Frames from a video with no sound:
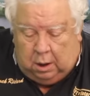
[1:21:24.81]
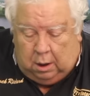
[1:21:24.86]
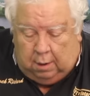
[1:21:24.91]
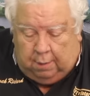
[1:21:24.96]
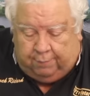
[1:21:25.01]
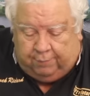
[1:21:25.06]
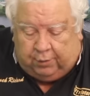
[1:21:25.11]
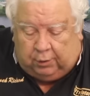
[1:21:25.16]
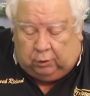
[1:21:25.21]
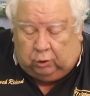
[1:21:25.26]

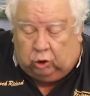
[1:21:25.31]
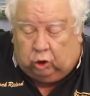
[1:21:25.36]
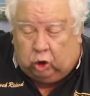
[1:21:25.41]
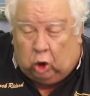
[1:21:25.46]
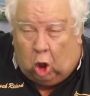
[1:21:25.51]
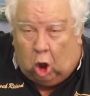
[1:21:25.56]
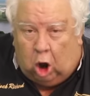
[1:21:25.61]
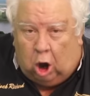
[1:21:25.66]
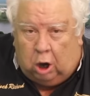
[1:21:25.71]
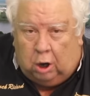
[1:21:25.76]
of a
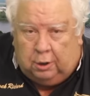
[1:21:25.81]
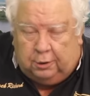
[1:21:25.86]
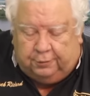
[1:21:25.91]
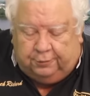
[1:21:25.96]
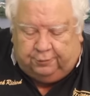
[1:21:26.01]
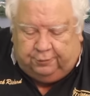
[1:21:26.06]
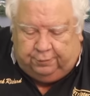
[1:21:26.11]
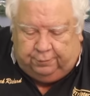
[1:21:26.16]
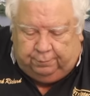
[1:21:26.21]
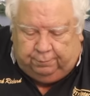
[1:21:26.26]

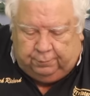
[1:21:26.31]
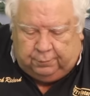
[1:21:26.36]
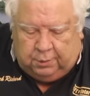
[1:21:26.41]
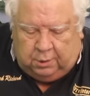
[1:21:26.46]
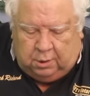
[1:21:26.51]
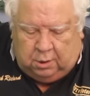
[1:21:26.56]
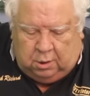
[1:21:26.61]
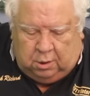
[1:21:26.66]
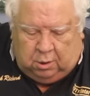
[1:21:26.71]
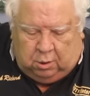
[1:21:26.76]
large
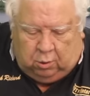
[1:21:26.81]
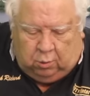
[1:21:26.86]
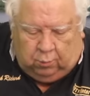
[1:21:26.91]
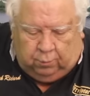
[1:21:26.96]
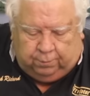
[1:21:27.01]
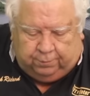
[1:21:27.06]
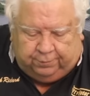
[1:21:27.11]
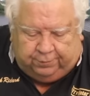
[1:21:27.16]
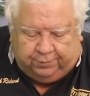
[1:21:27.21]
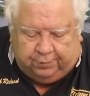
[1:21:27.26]
home